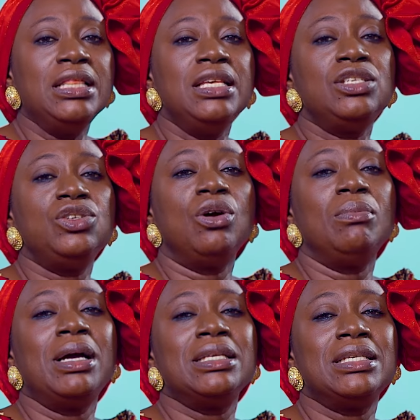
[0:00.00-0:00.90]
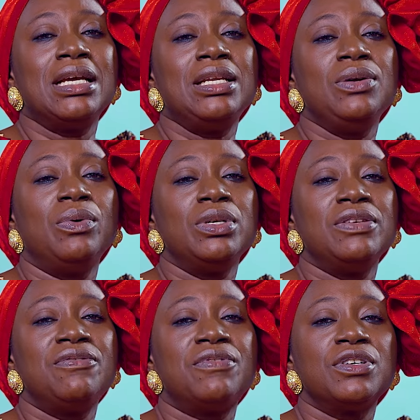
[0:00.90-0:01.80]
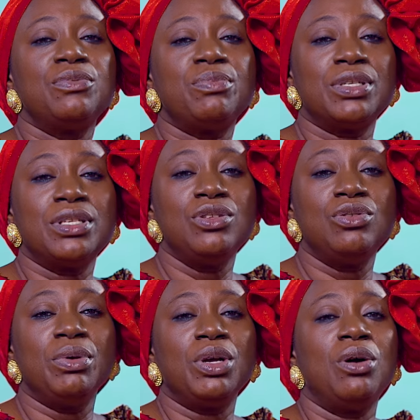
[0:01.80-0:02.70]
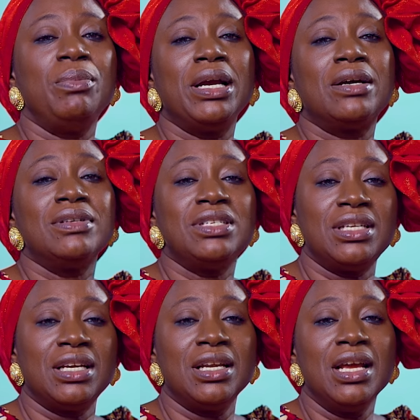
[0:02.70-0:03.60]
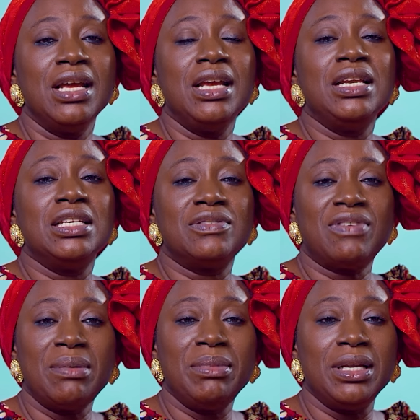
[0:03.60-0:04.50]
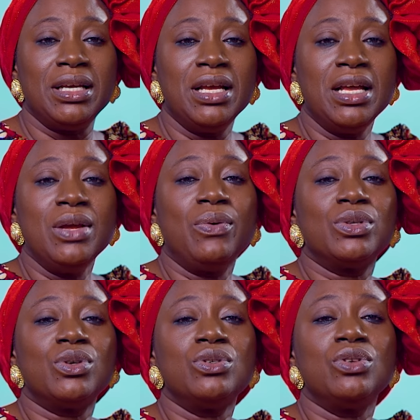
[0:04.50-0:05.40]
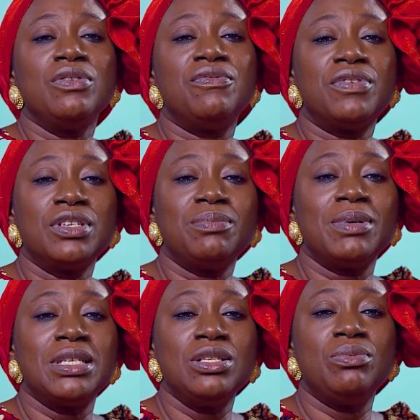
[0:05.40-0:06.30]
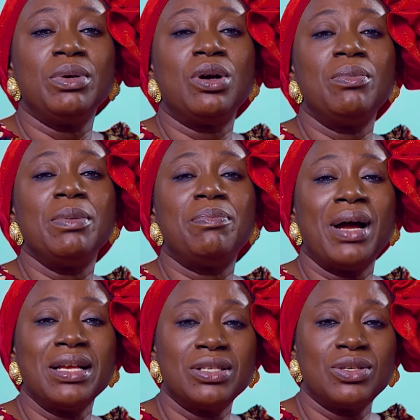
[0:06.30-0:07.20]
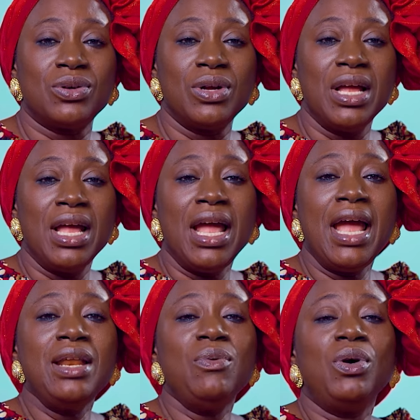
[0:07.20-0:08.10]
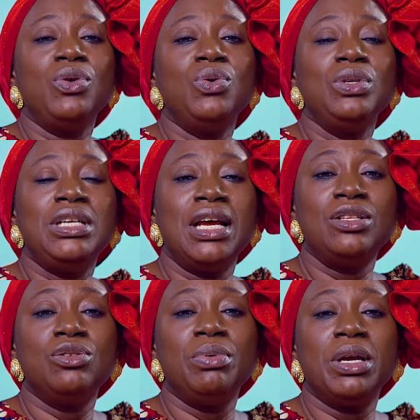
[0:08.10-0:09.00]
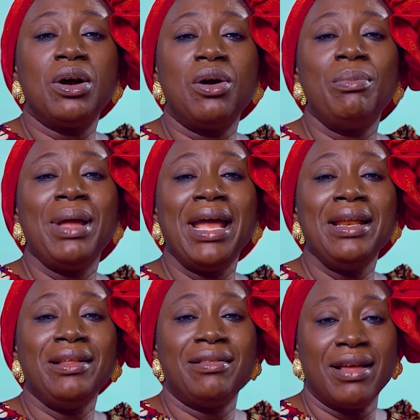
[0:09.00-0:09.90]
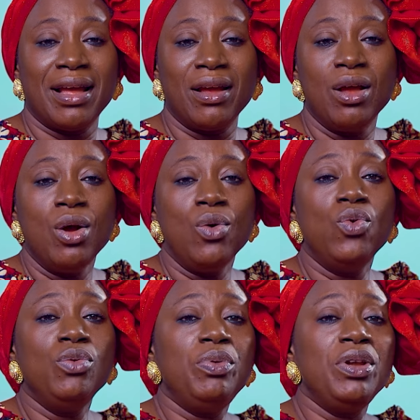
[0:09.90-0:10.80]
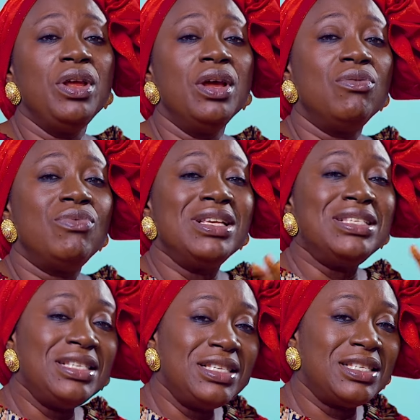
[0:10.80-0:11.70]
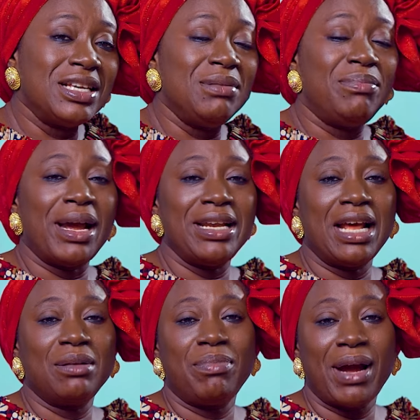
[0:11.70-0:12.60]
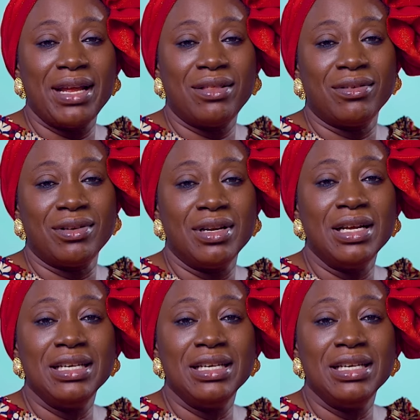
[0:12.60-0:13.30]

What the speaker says: This young man said he was the first person to become a Christian in his family. He was also the first person to become a pastor. Anyone who dared to become anything would be resisted by that python